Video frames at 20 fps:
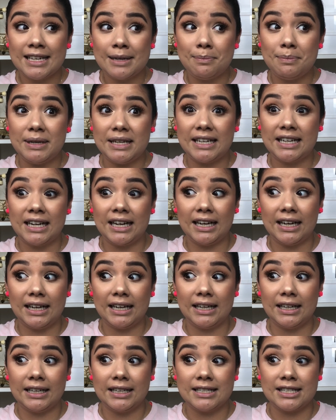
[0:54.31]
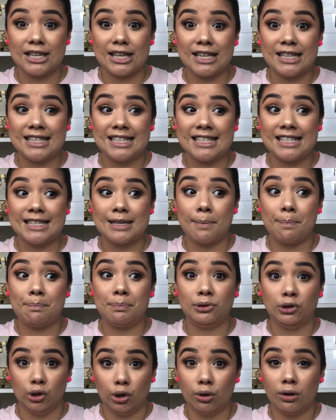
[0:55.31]
because it's
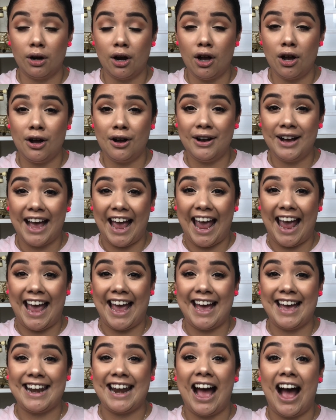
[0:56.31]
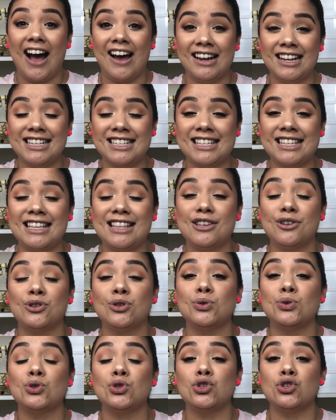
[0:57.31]
plural, and honestly this
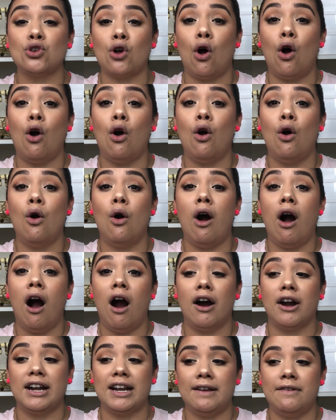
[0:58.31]
was so hard.